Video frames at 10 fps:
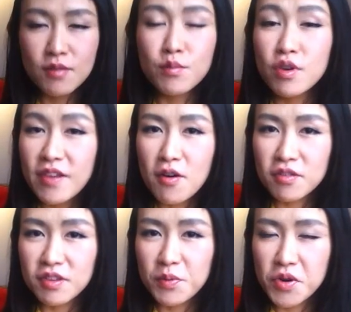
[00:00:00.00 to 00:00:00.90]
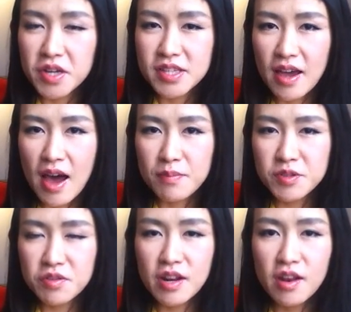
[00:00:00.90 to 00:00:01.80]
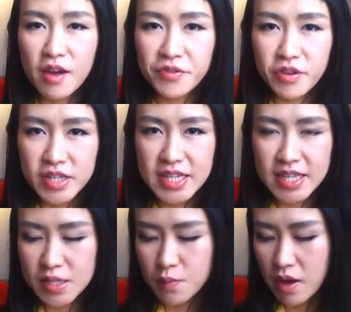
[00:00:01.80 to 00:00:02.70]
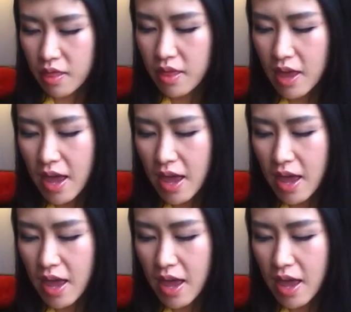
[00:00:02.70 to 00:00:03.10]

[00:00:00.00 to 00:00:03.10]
So moving on to products I absolutely loved using this month,